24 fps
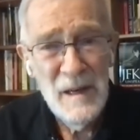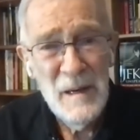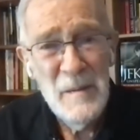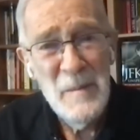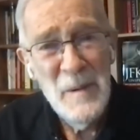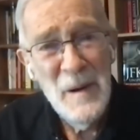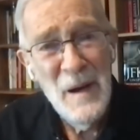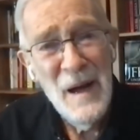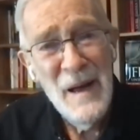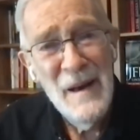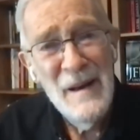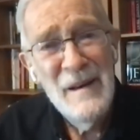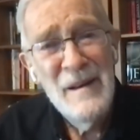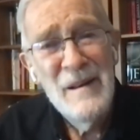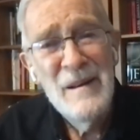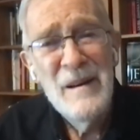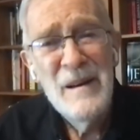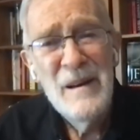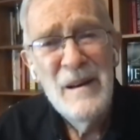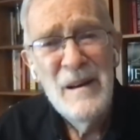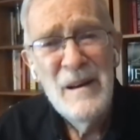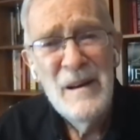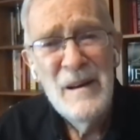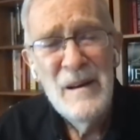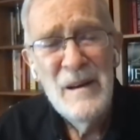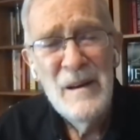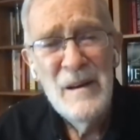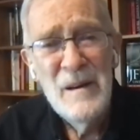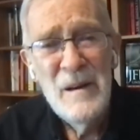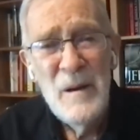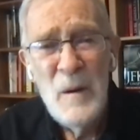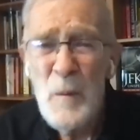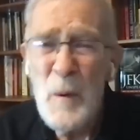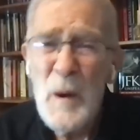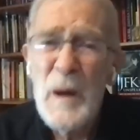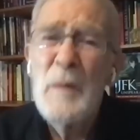think about it.
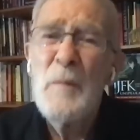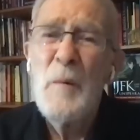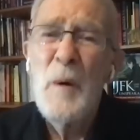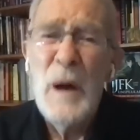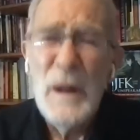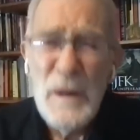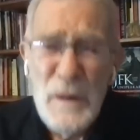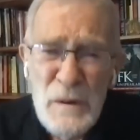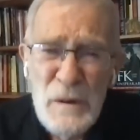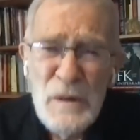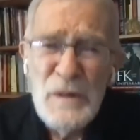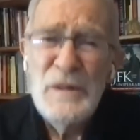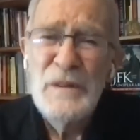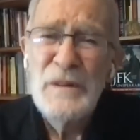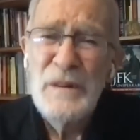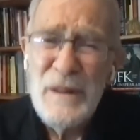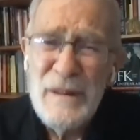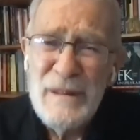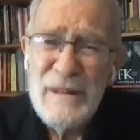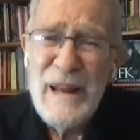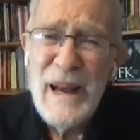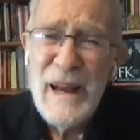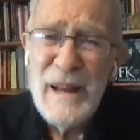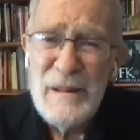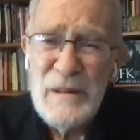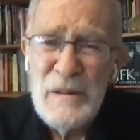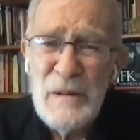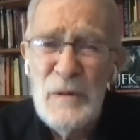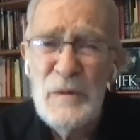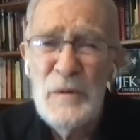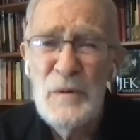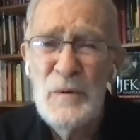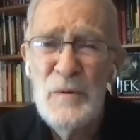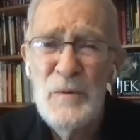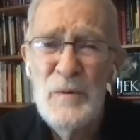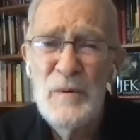What, what good did that
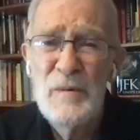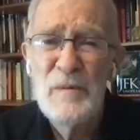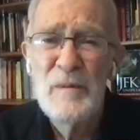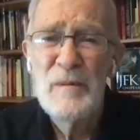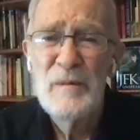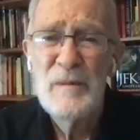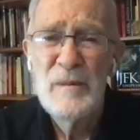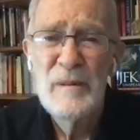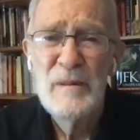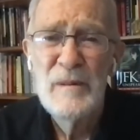do?